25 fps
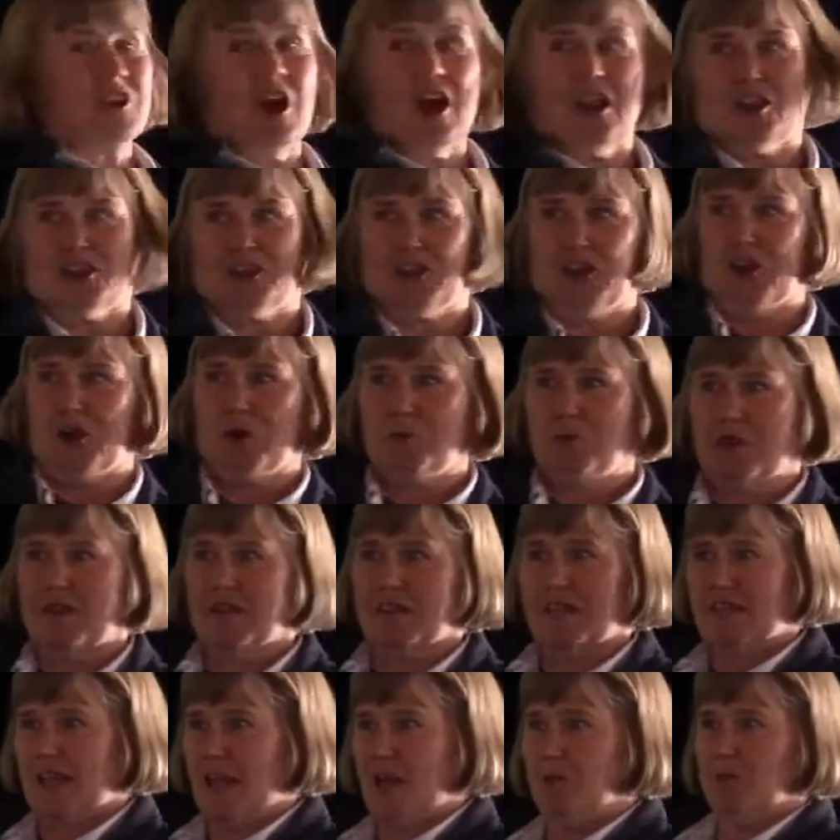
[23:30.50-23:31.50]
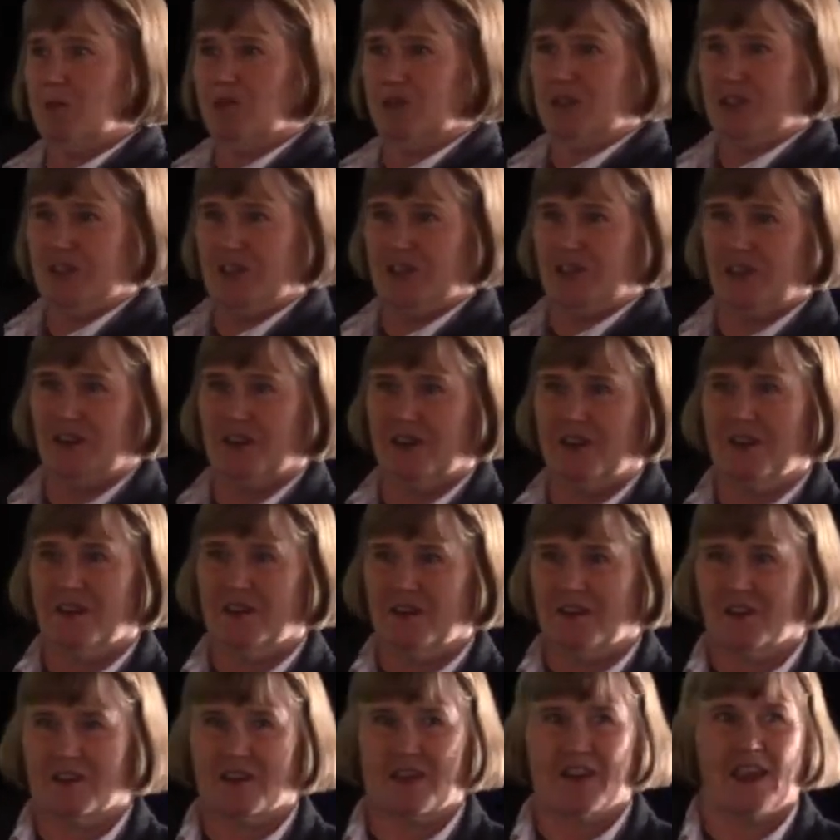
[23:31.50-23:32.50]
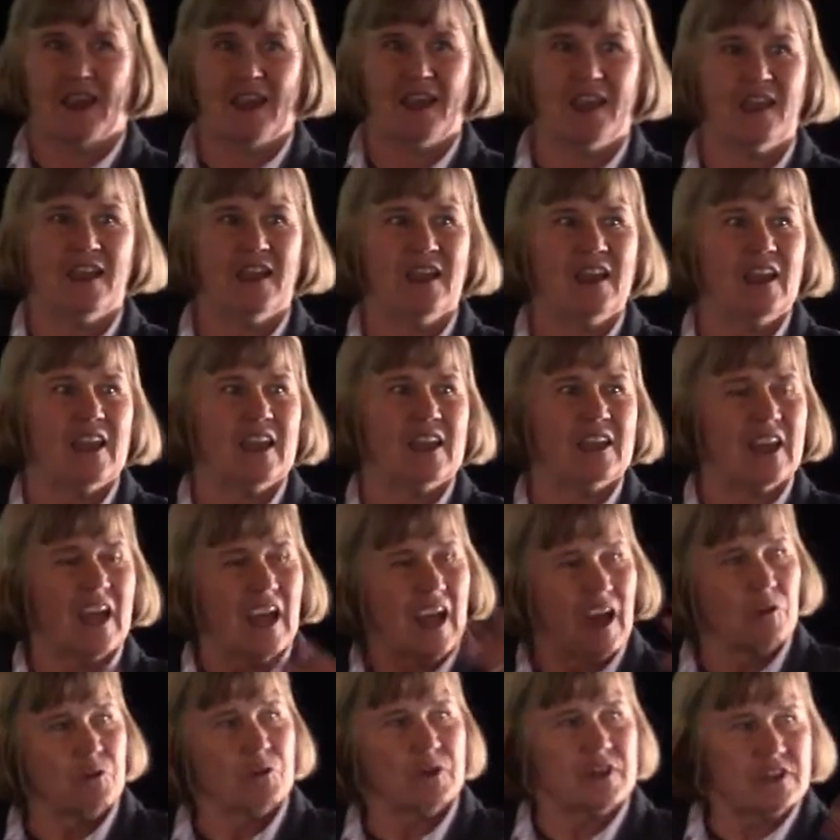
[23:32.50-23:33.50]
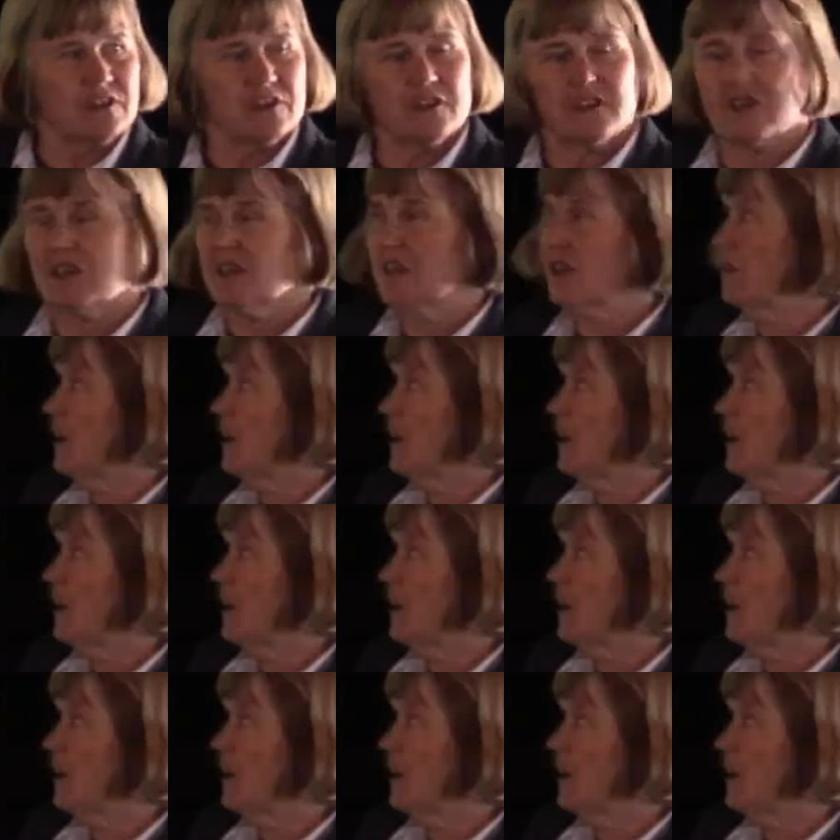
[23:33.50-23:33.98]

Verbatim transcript: solitary picnic tables here. Okay? And how we, you